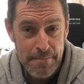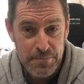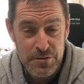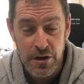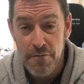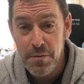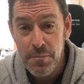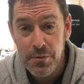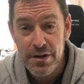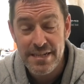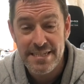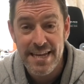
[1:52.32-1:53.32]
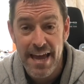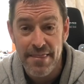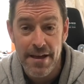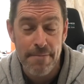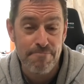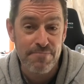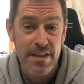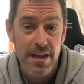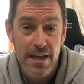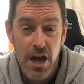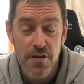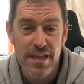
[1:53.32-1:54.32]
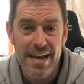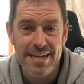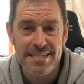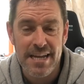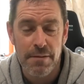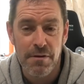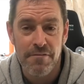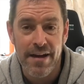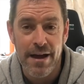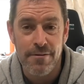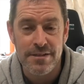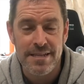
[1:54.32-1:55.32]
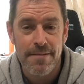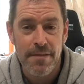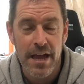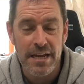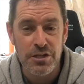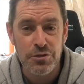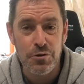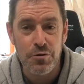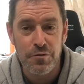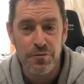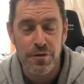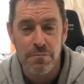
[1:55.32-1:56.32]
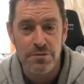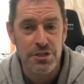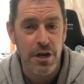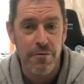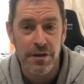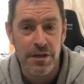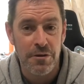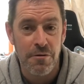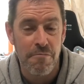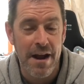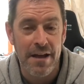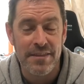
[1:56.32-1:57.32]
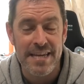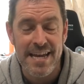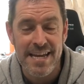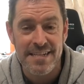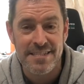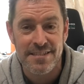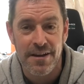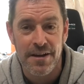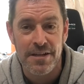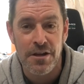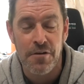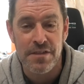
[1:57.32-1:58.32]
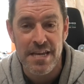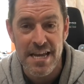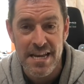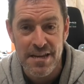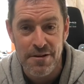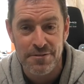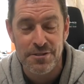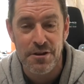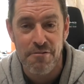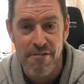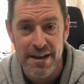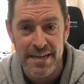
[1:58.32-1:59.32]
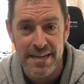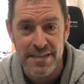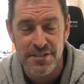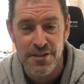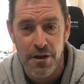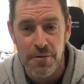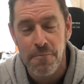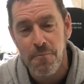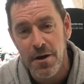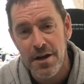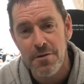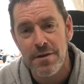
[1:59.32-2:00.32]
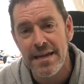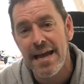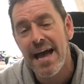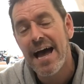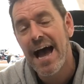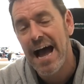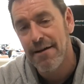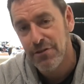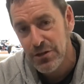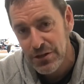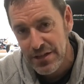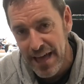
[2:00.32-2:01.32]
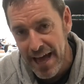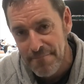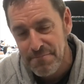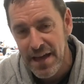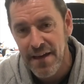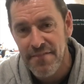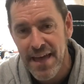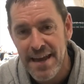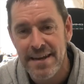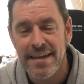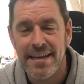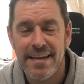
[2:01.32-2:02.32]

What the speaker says: So I've been putting together, over the last couple of hours, a short film showing you around the inside of the INEOS Grenadier. So why don't we have a look at that, and then